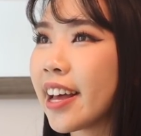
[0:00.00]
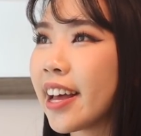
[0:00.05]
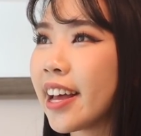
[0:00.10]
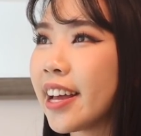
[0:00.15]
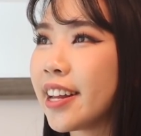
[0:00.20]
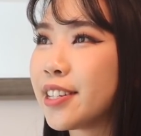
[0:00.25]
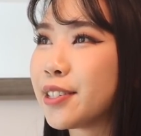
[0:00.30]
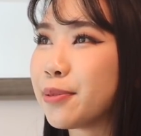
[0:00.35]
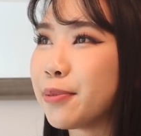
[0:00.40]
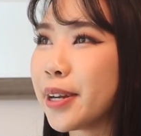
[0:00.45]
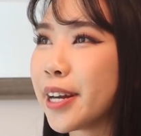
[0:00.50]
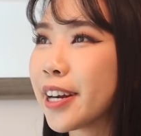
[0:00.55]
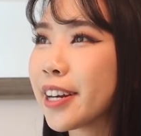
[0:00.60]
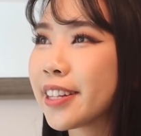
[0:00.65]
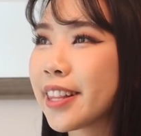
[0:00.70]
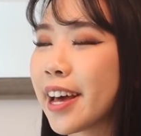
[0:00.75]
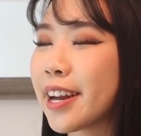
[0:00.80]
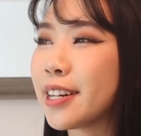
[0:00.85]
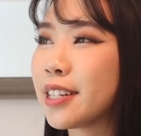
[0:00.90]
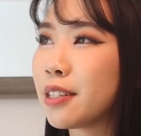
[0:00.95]
it's
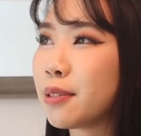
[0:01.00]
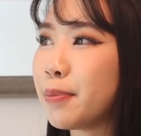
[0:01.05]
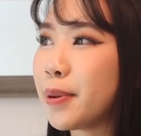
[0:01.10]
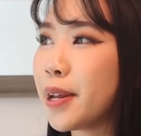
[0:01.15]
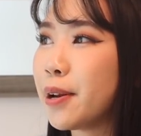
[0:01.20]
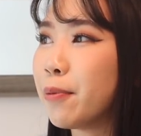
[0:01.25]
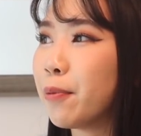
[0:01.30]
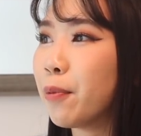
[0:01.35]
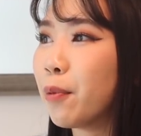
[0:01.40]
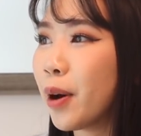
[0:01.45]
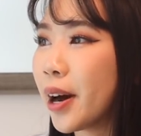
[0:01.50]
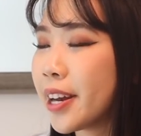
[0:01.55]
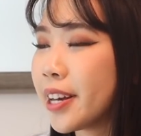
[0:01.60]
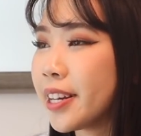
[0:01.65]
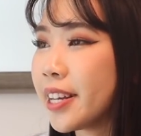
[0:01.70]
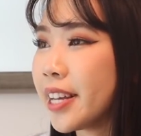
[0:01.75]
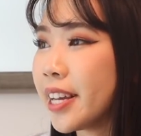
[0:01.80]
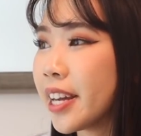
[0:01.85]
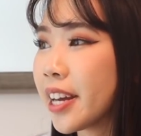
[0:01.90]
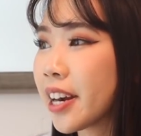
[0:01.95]
weird that it's been
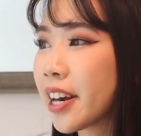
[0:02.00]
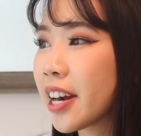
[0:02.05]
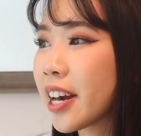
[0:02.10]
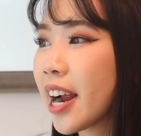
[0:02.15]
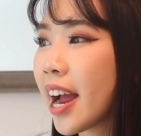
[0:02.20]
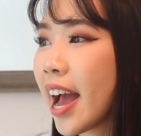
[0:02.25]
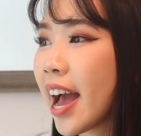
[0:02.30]
1 year,